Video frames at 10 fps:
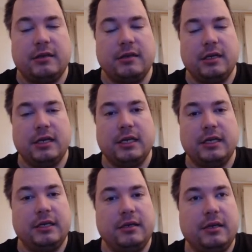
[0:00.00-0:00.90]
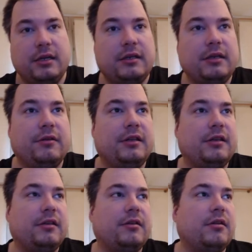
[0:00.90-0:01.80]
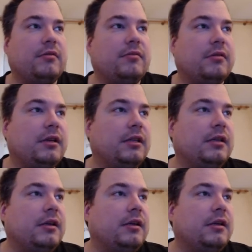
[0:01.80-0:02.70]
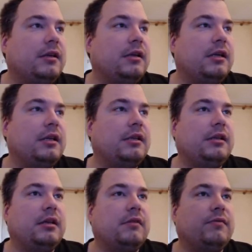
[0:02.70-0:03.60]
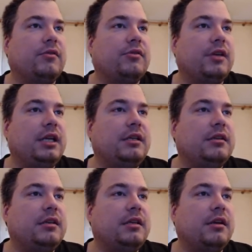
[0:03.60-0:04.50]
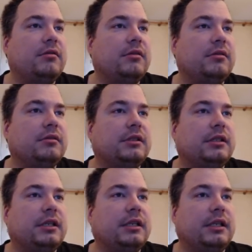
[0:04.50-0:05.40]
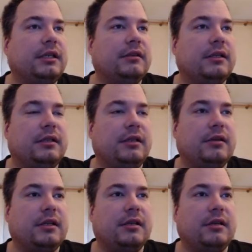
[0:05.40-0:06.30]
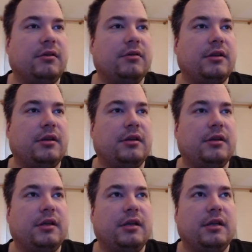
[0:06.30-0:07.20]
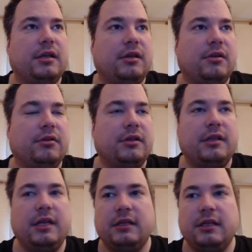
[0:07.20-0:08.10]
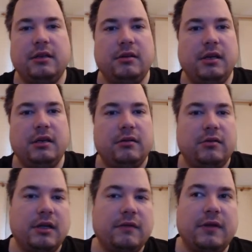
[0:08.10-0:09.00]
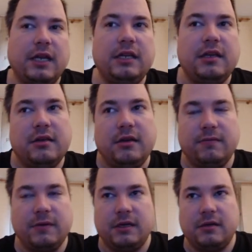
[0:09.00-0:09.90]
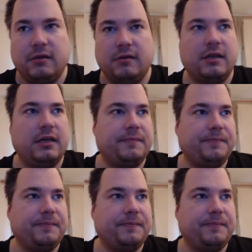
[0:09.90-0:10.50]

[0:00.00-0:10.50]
That you can sell this as a service, right? And then you have also agency download here, as you can see all the things that you need to have an agency for this, all right?